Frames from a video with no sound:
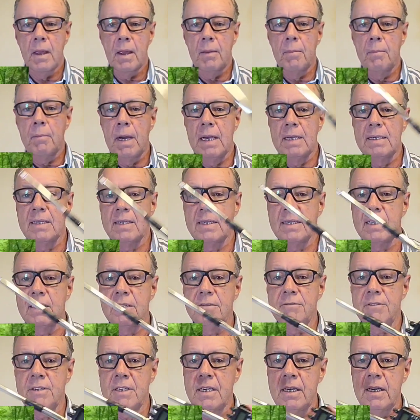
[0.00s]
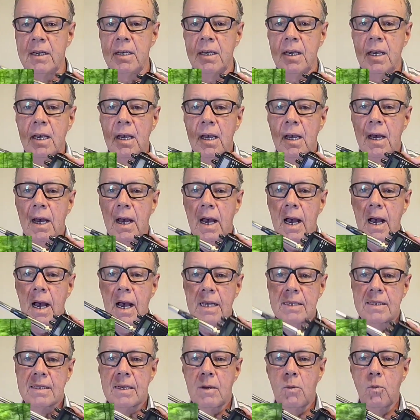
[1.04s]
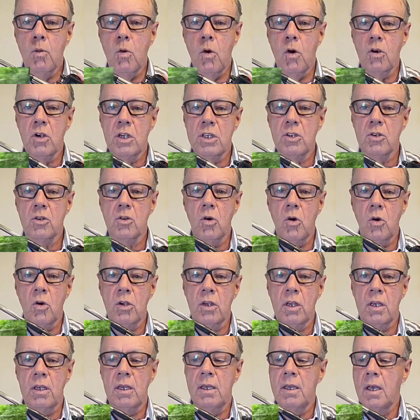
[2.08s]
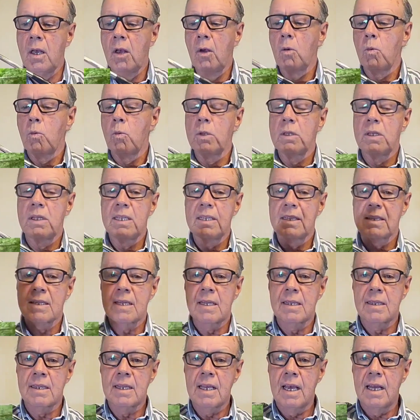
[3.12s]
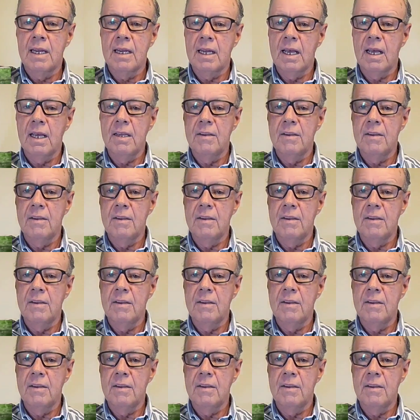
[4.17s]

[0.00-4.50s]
my CV as a walkie-talkie with this antenna.